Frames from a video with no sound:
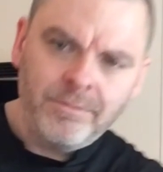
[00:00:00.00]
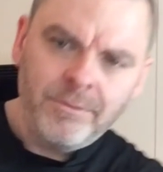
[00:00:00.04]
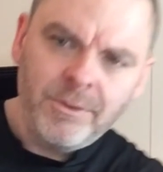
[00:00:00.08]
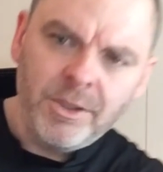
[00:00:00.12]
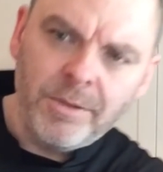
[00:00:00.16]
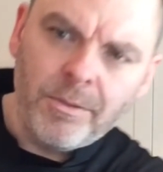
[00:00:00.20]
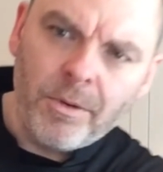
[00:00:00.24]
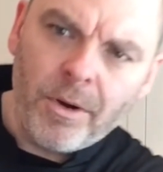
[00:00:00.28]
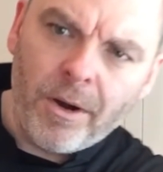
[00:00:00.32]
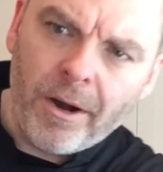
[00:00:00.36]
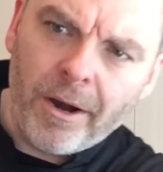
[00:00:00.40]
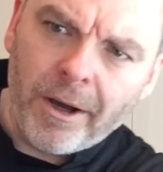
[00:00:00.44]

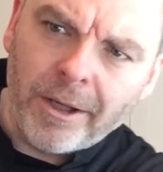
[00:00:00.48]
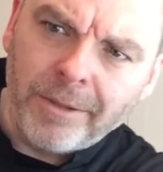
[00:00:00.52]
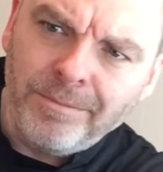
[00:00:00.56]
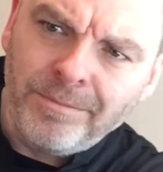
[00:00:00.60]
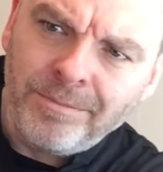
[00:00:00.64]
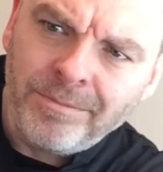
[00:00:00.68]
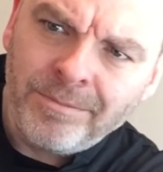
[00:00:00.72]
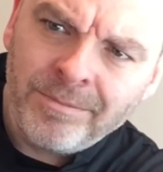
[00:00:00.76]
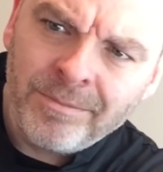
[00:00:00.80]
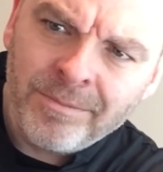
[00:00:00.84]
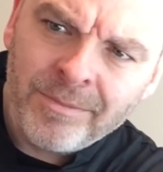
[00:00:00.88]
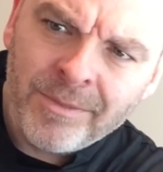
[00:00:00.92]
come on.
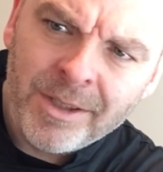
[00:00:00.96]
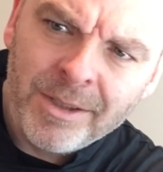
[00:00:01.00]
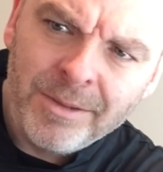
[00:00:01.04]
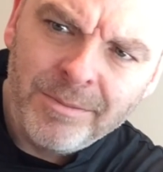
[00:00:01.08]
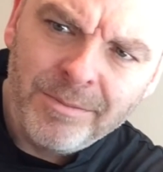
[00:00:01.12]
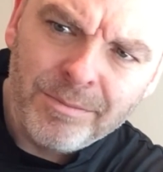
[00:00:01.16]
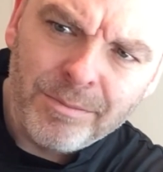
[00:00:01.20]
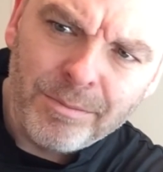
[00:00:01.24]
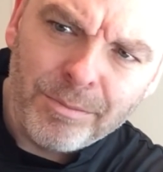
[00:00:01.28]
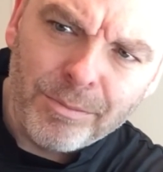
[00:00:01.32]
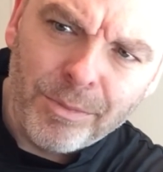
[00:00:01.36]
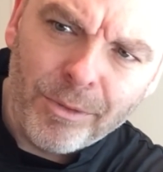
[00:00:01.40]

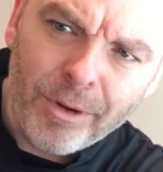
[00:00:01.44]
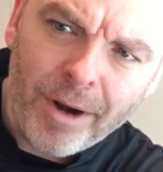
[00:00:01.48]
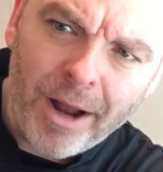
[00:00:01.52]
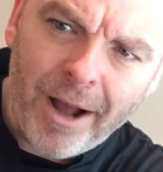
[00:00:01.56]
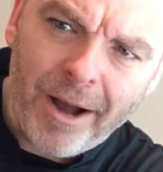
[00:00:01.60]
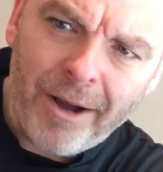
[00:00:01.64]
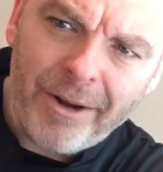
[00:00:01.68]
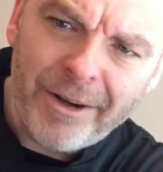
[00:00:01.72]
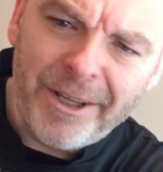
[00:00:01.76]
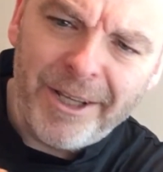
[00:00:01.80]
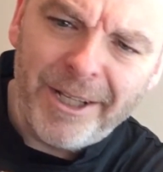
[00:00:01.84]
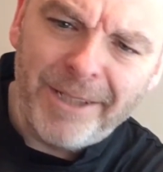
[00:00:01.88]

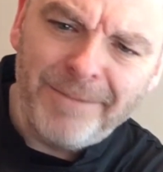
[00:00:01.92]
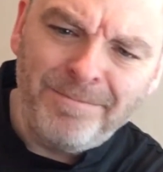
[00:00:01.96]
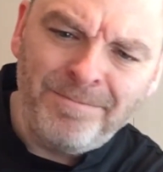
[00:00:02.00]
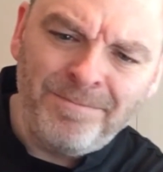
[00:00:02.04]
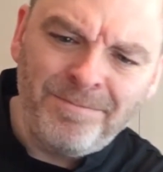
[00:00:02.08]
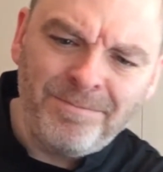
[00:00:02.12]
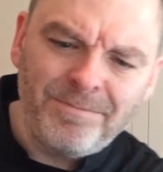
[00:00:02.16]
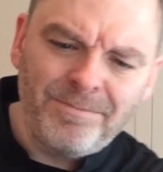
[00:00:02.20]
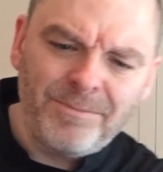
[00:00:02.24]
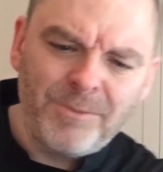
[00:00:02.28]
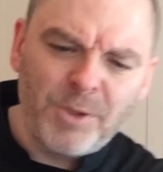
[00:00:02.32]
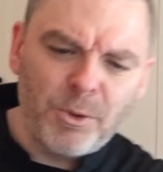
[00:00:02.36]
Browning.
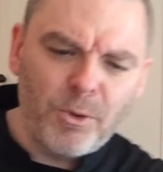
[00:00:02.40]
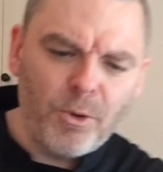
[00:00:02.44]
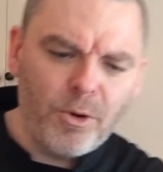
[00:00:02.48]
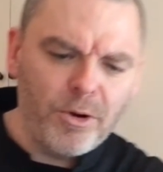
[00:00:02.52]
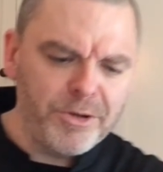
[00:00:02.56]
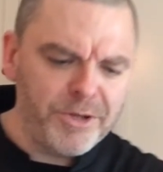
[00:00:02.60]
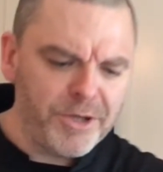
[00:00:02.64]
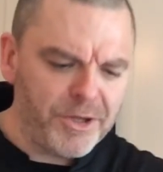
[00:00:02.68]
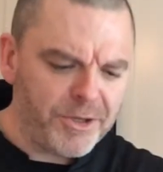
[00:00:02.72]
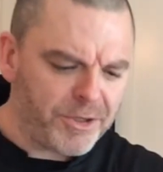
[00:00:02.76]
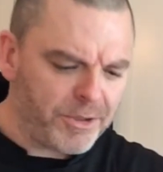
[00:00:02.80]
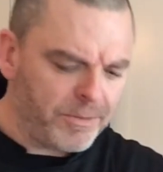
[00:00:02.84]

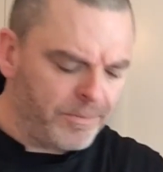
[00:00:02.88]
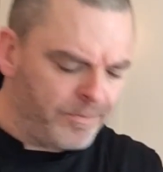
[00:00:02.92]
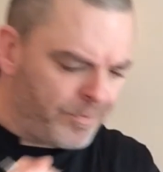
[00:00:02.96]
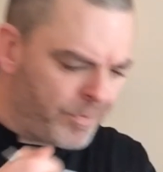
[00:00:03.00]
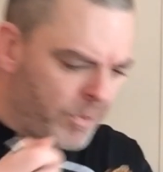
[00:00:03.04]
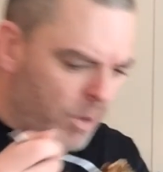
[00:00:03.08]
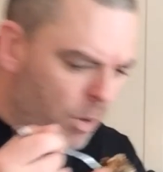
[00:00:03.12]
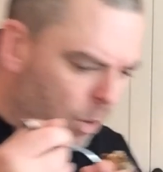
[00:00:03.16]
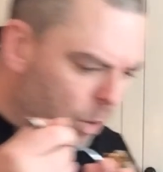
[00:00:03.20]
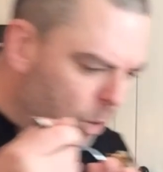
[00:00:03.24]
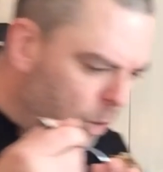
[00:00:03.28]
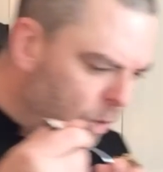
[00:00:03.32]
Gorgeous.
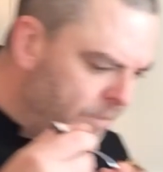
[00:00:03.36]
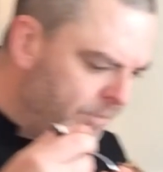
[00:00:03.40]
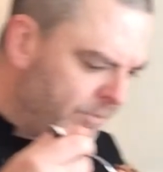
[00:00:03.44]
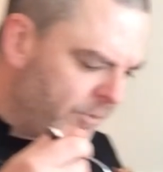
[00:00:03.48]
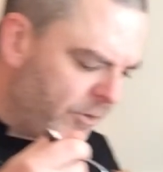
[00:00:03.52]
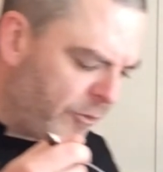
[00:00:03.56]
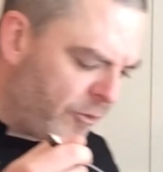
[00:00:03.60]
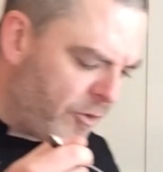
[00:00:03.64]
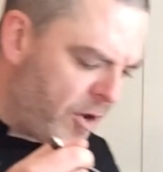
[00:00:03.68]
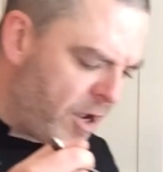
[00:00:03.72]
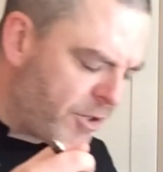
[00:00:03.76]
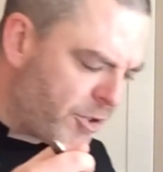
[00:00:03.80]

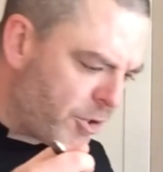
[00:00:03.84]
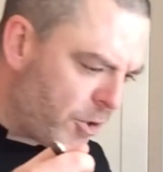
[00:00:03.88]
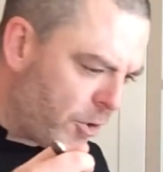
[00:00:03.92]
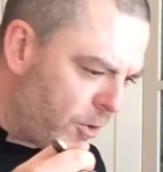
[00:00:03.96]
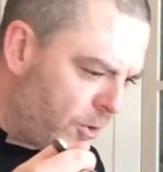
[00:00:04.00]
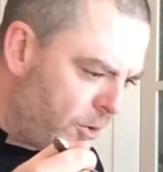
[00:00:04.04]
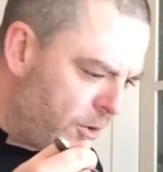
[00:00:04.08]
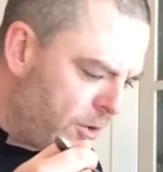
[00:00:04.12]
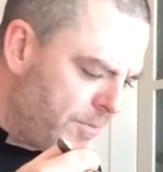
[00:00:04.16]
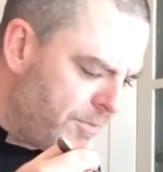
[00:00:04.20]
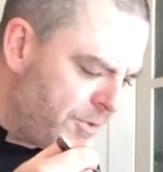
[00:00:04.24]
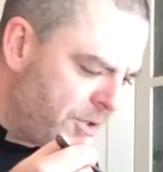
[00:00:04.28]
Fresh
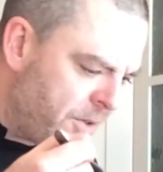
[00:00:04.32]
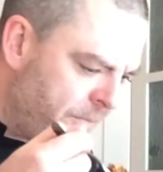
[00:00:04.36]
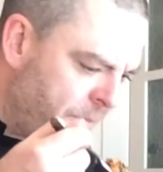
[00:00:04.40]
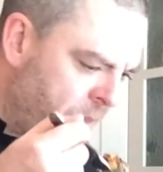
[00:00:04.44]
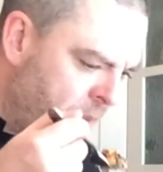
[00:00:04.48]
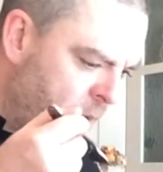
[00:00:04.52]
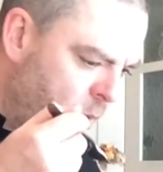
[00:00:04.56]
herbs.